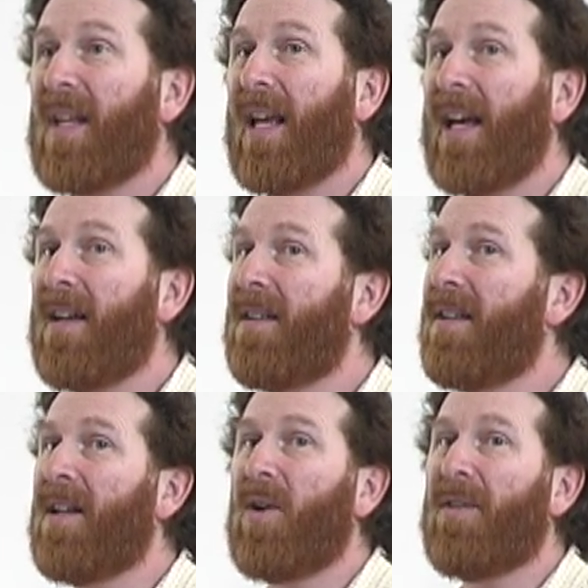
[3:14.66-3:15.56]
And
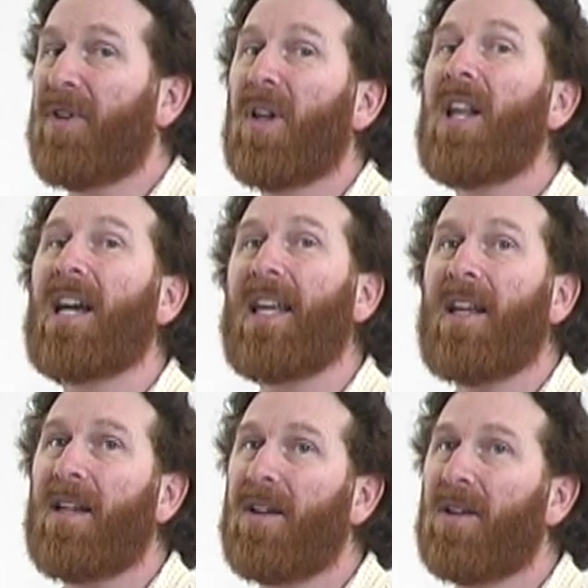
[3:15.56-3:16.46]
you know, if you're
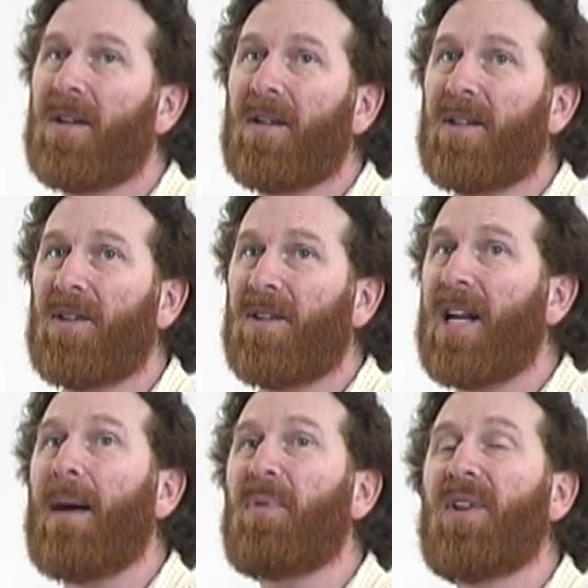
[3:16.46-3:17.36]
lucky, you're
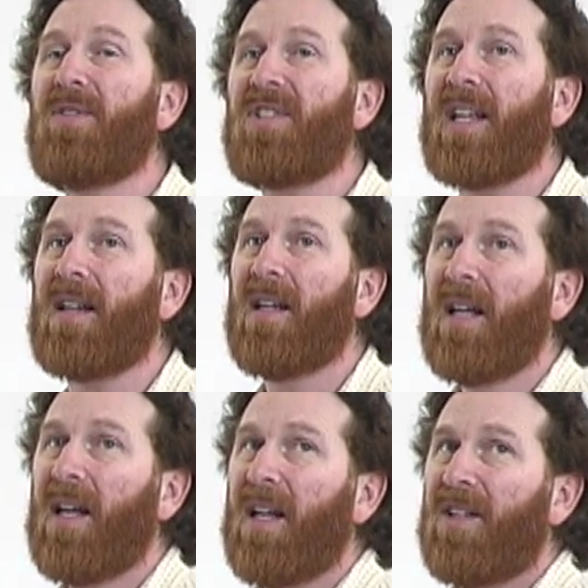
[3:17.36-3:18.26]
not producing
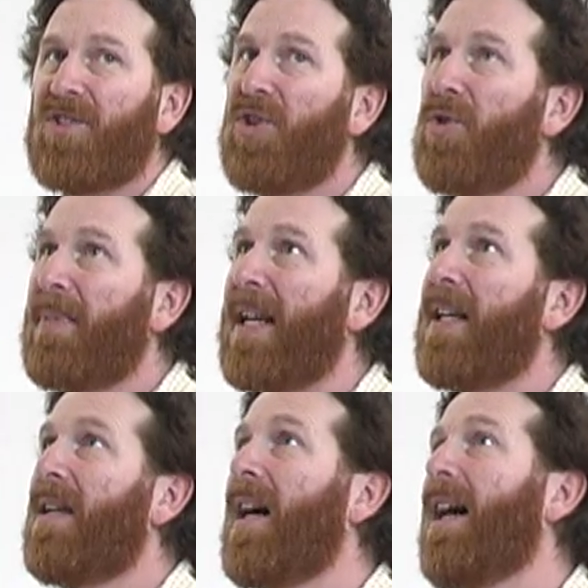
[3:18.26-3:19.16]
too
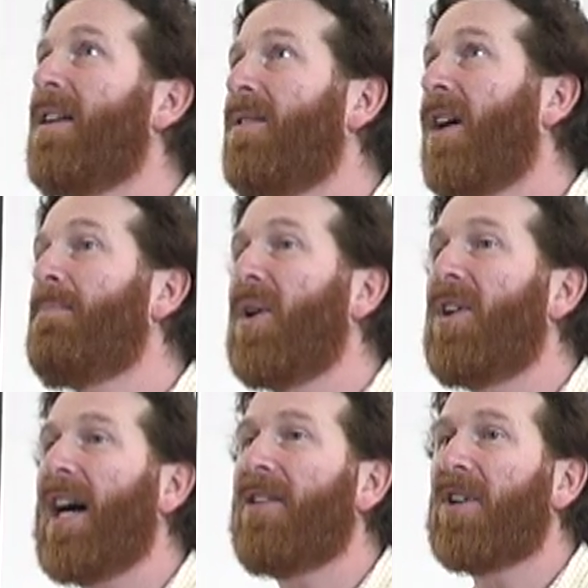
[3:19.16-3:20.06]
many unburned
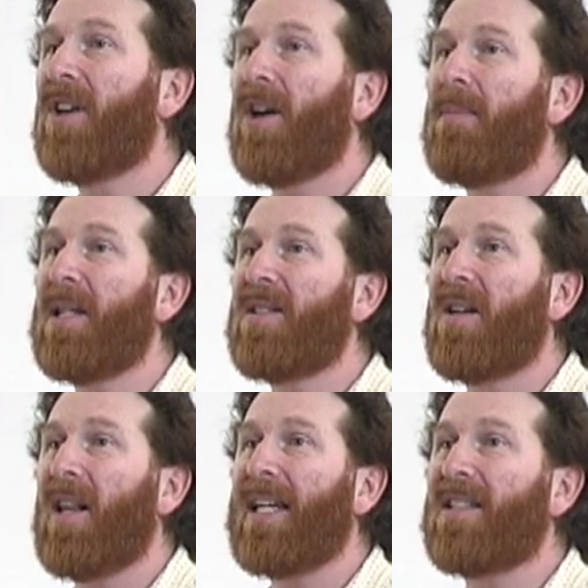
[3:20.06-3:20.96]
hydrocarbons and
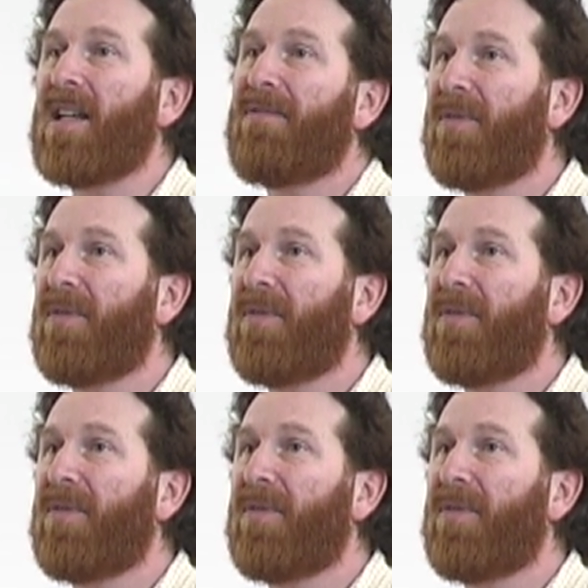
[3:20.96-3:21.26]
all that stuff.